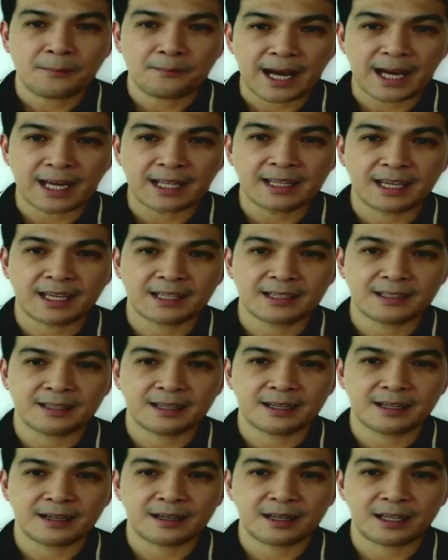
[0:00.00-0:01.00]
bad,
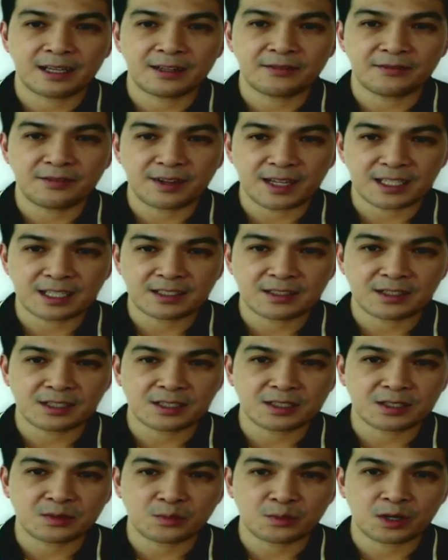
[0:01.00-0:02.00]
and
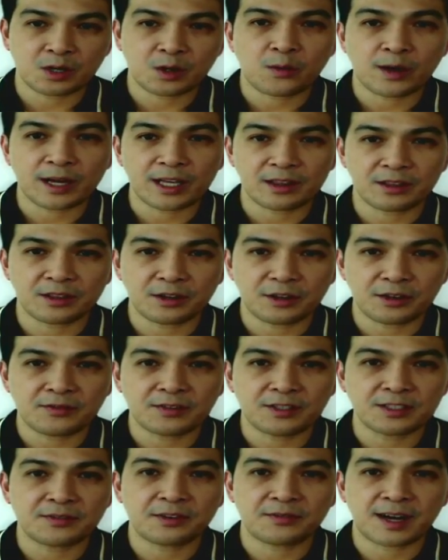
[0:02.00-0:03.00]
investors were quite
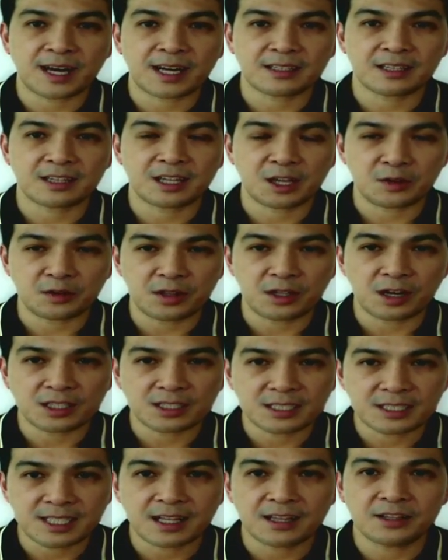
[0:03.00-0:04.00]
nervous of the fact that they could not
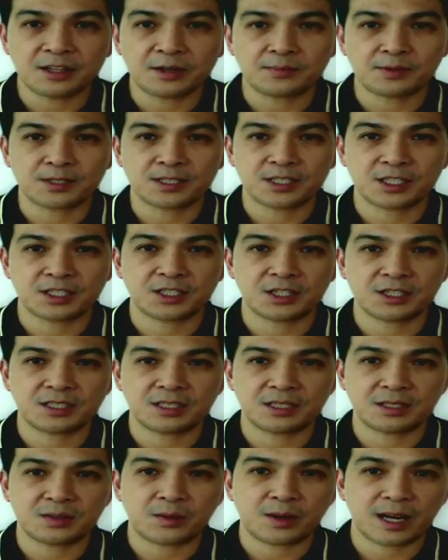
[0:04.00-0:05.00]
sell their
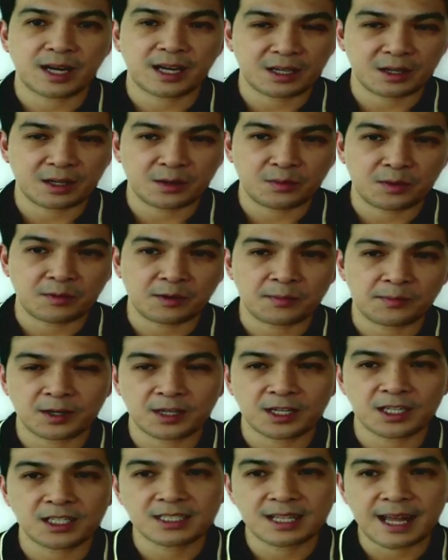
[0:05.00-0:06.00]
positions. That's why we were
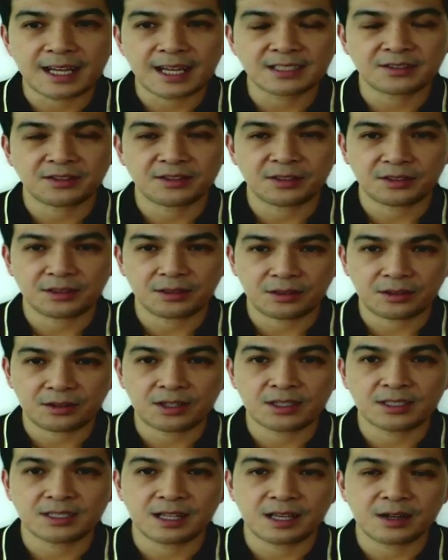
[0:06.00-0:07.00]
punished last
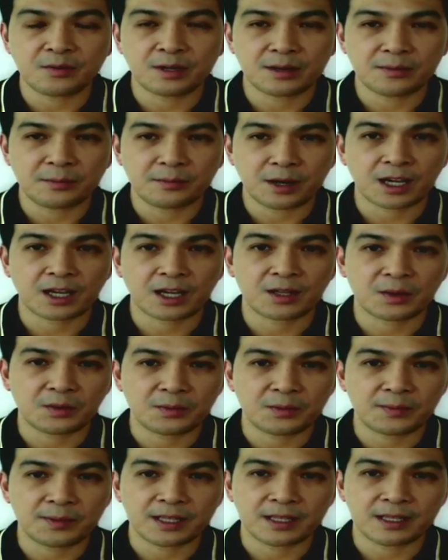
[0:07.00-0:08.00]
Thursday when the market
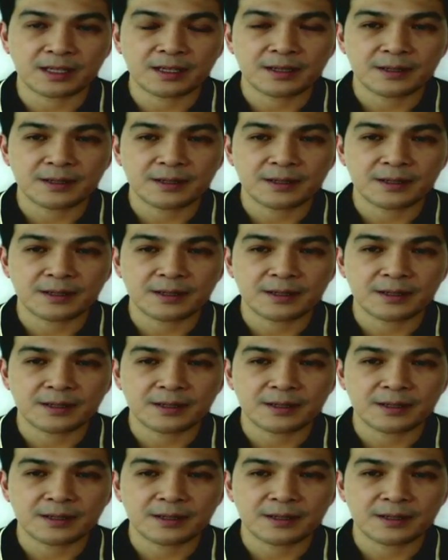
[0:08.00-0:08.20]
opened.